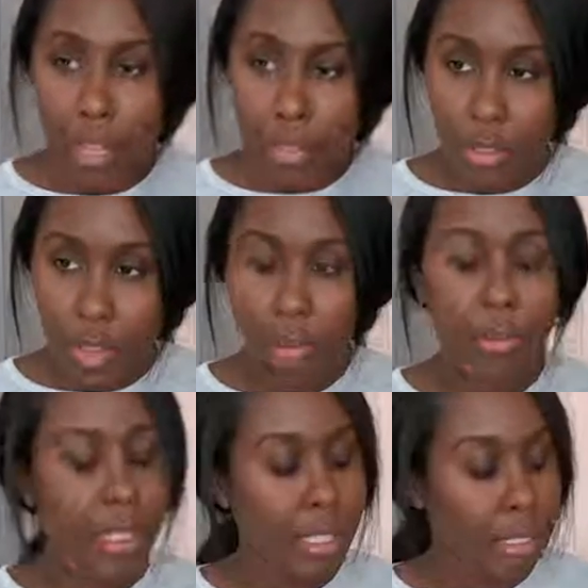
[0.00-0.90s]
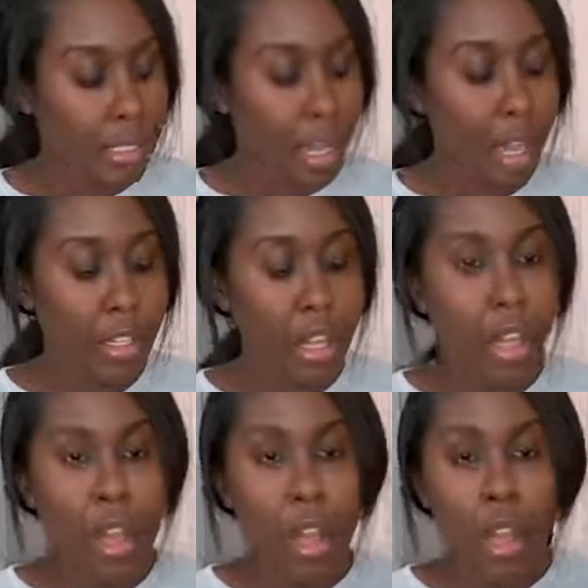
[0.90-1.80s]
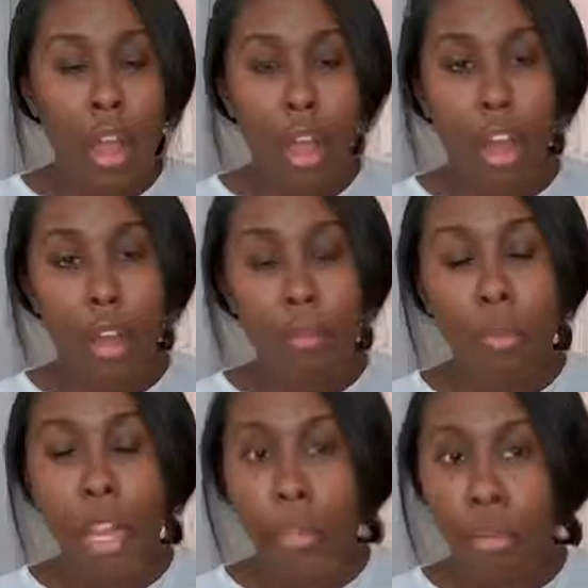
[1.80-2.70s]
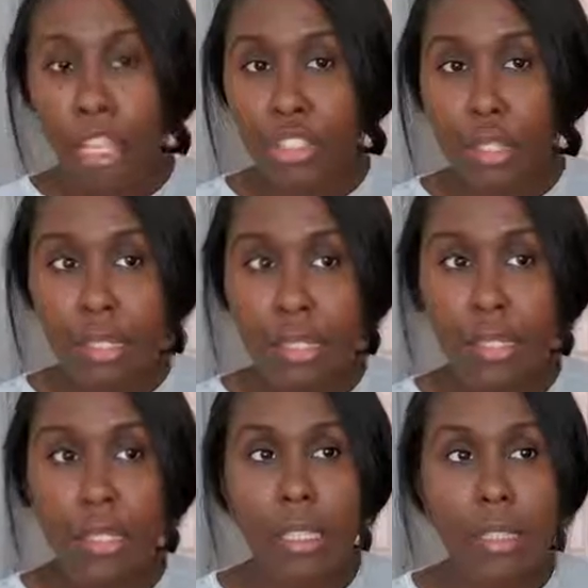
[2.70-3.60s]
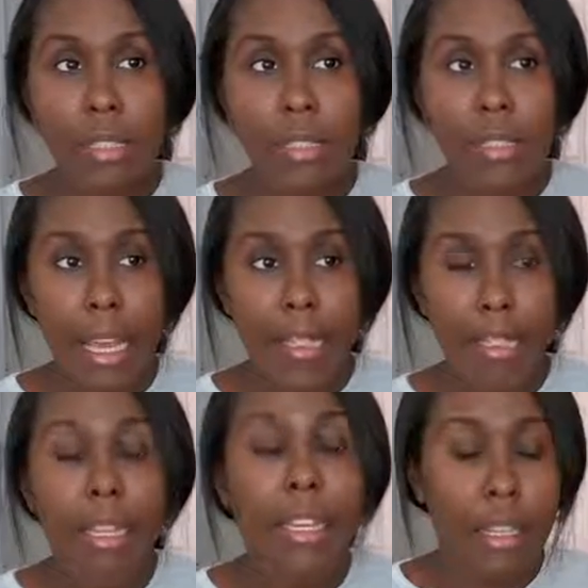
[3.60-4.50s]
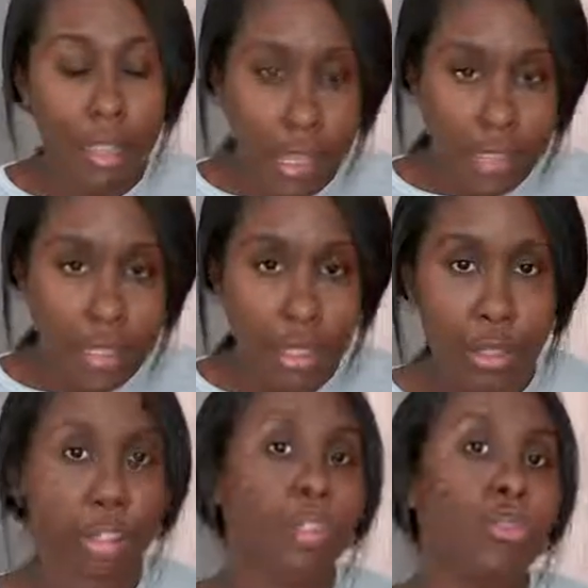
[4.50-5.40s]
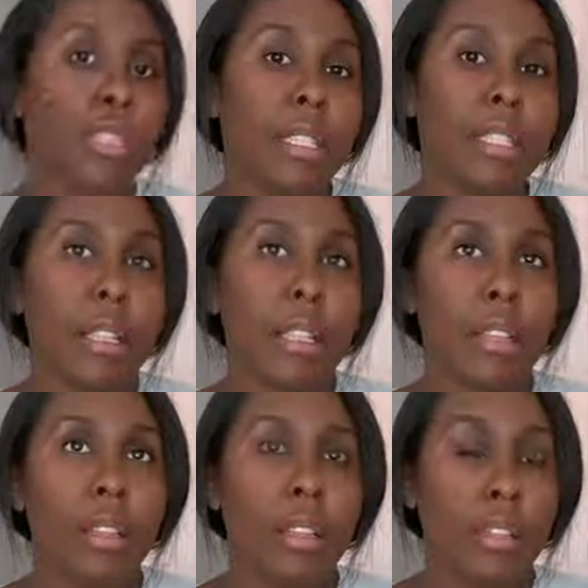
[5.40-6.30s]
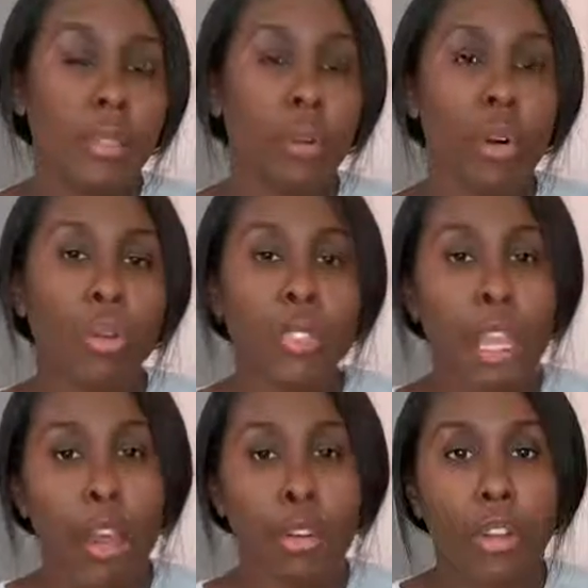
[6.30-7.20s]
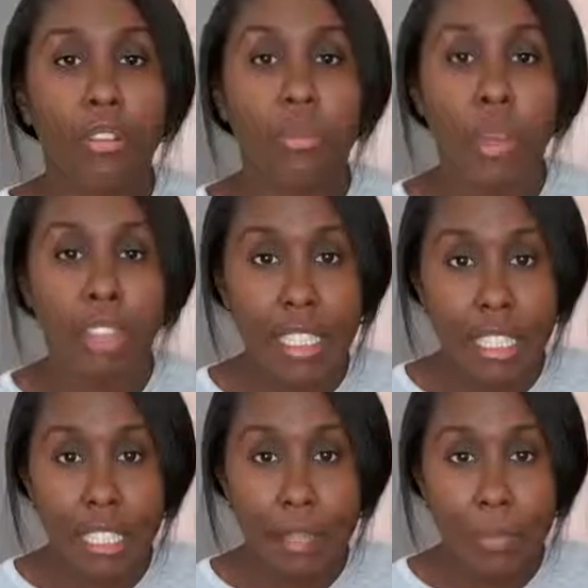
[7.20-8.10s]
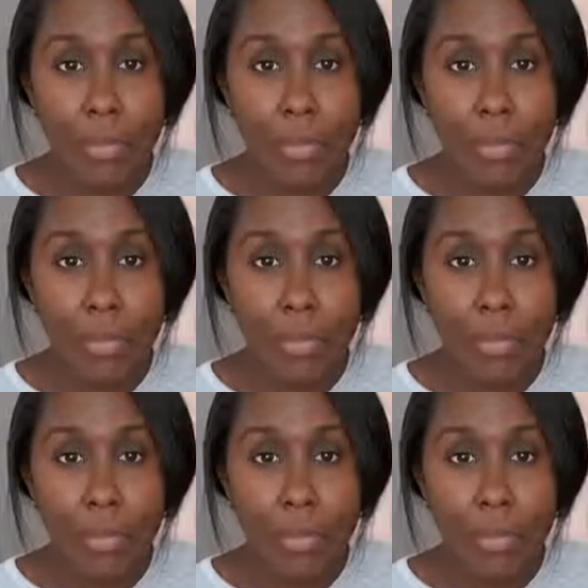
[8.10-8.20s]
So let's start. Pride and Prejudice is set in the 1800s in the small town of Meryton.